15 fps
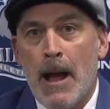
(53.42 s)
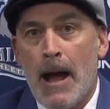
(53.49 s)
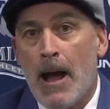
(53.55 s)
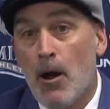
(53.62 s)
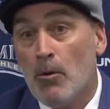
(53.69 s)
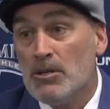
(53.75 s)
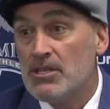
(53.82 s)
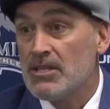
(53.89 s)

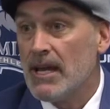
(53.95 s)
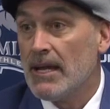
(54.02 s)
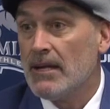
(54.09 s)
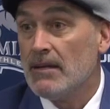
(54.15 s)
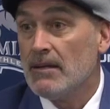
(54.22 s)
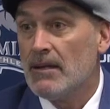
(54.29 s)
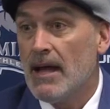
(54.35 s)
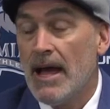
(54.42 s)
I always
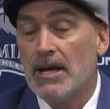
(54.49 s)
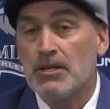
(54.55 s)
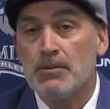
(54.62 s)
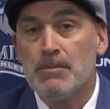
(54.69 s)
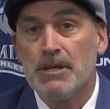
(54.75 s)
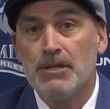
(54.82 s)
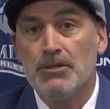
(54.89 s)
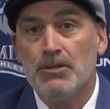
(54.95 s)
say,
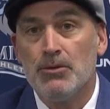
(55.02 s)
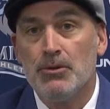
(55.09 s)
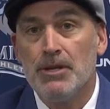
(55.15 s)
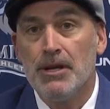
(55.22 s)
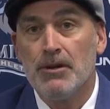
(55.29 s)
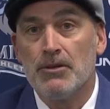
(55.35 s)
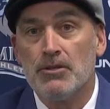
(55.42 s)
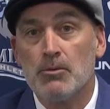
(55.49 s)
ask me in two
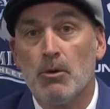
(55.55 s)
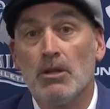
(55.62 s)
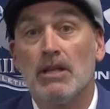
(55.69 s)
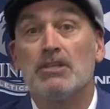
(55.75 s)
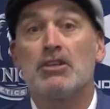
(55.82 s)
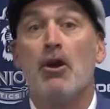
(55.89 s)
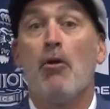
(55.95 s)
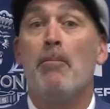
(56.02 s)
years. Well,
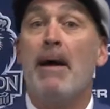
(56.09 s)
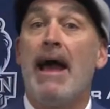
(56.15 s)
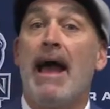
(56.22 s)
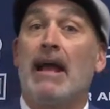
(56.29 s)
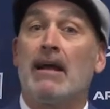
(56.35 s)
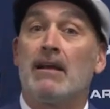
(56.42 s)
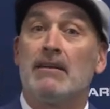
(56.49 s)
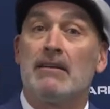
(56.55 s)
let's go
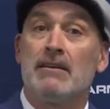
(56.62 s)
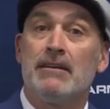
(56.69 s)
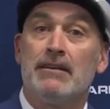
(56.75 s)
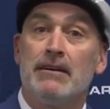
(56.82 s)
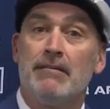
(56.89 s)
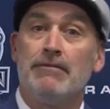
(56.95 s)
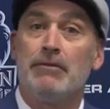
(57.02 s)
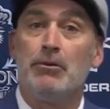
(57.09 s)
back
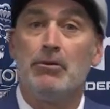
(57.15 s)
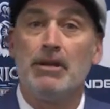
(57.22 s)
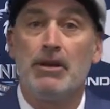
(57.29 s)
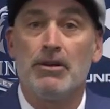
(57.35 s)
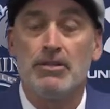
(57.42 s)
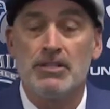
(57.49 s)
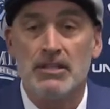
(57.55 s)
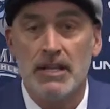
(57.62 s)
a few
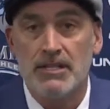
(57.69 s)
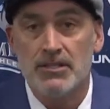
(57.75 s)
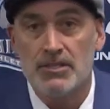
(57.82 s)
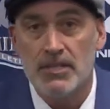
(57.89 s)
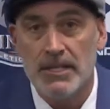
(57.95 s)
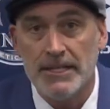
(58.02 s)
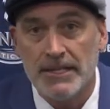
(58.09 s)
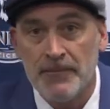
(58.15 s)
years and let's
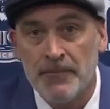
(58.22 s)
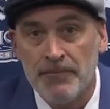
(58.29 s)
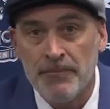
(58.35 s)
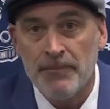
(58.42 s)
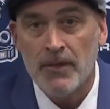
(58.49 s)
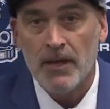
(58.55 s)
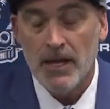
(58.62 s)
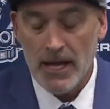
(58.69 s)
see
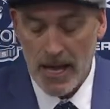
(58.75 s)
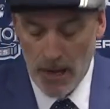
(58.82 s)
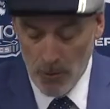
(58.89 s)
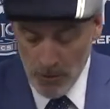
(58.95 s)
how